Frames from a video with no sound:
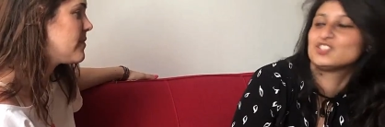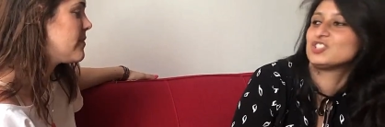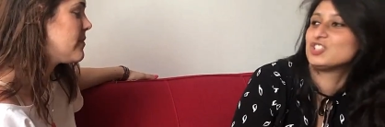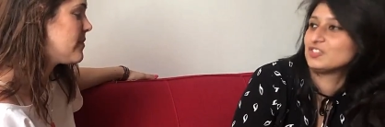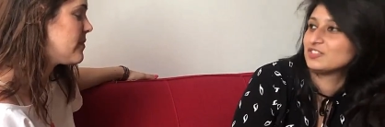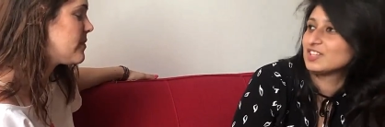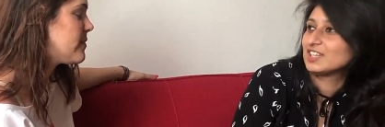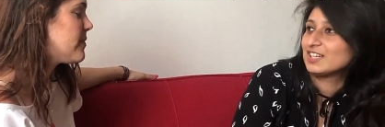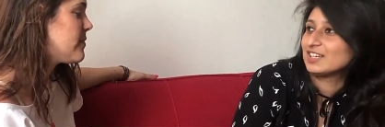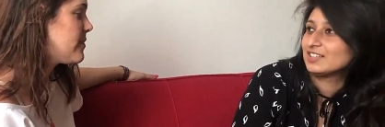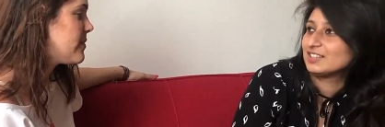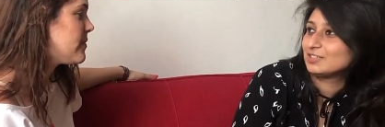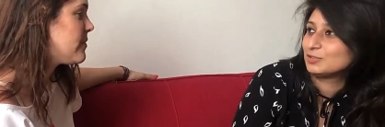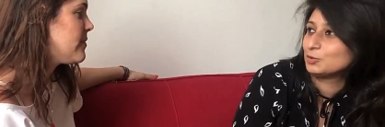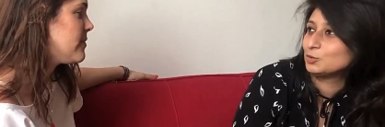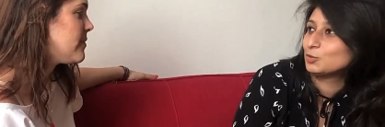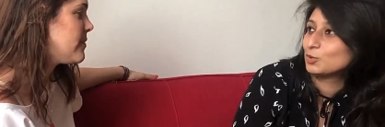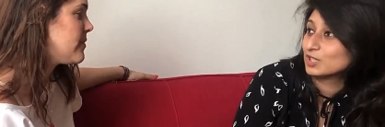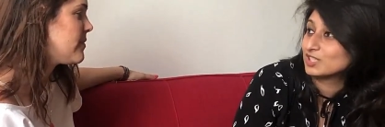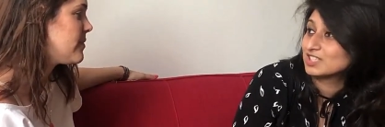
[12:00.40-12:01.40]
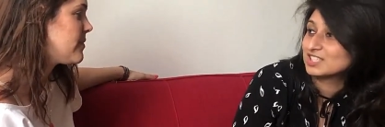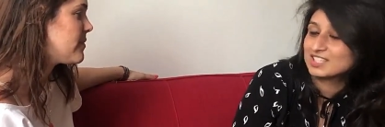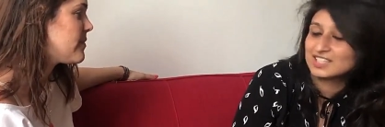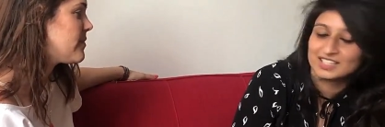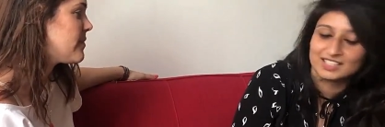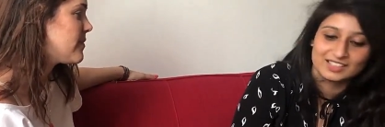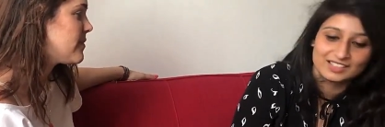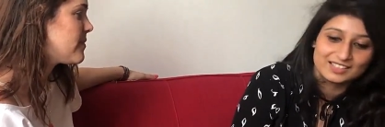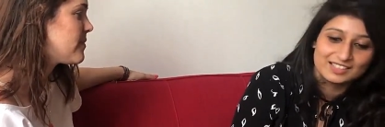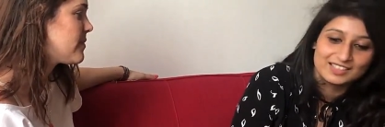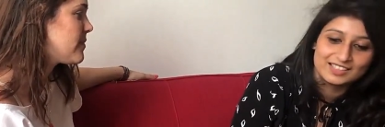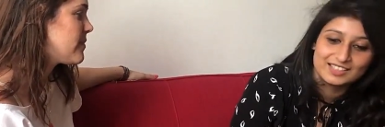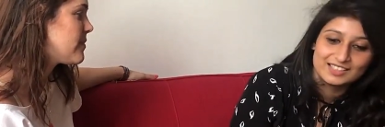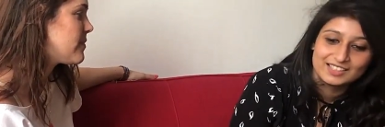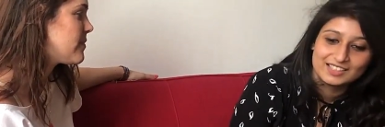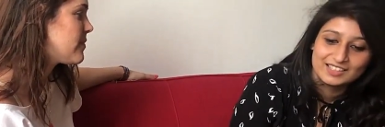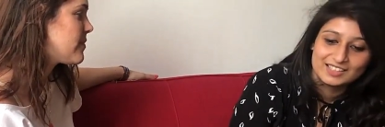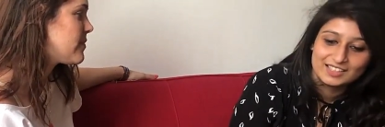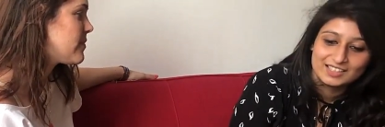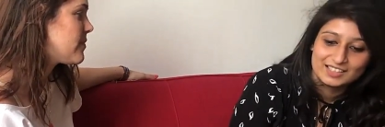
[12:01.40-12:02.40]
Speaker 1: and achieve that, who mm wants that
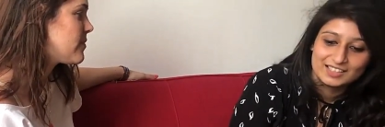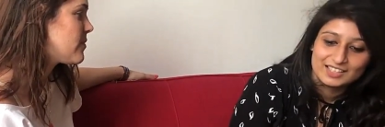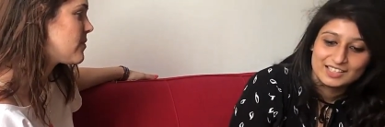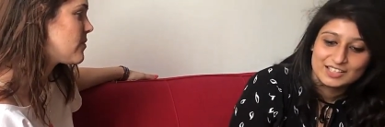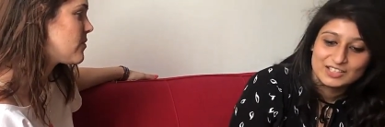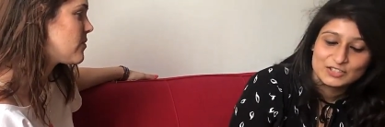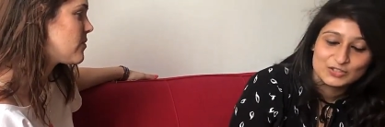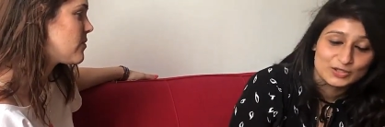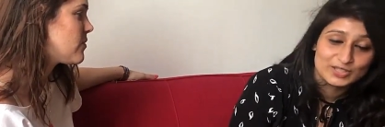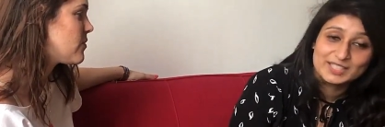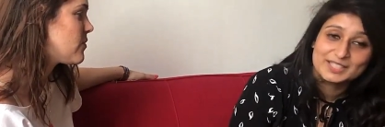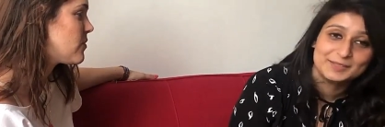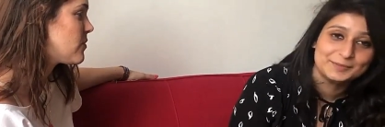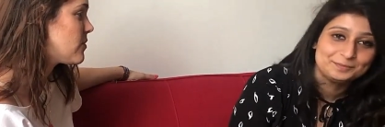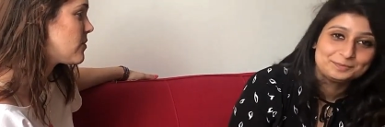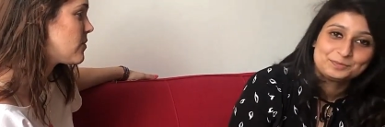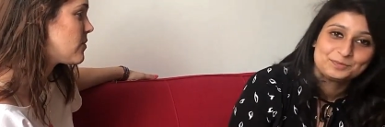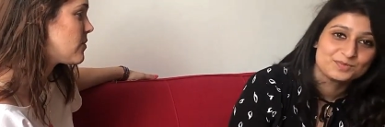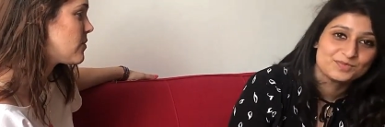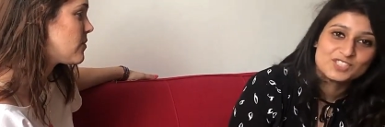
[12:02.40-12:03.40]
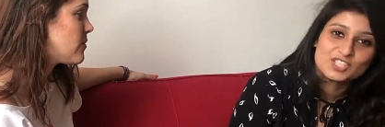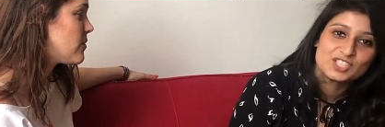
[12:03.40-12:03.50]
so yeah,